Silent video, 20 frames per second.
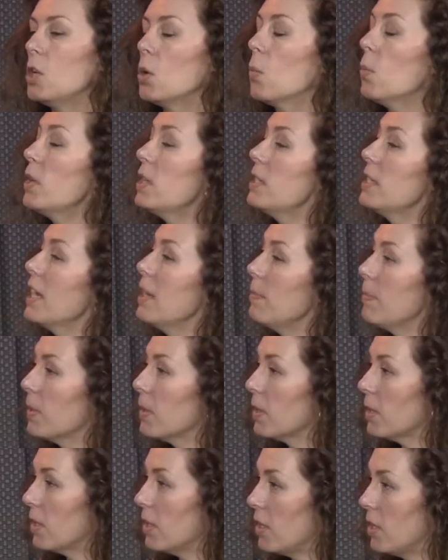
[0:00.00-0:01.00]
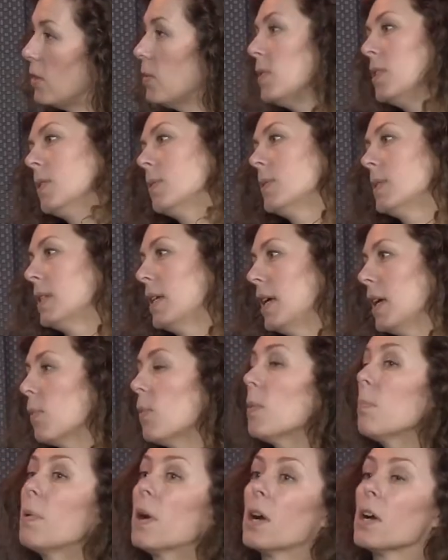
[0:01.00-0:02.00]
what diaper are you using?
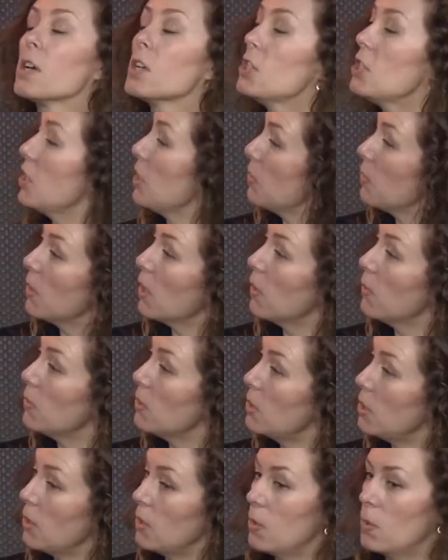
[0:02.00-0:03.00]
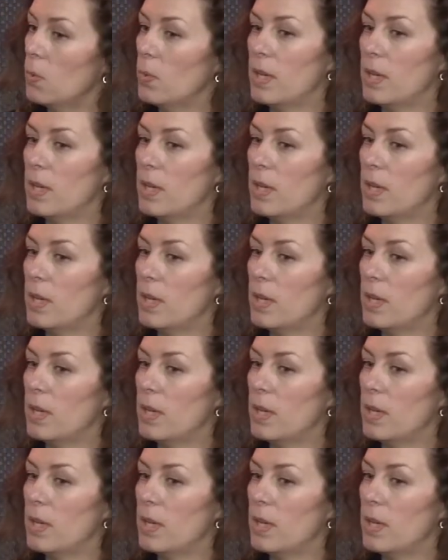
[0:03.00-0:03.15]
What park do you go to?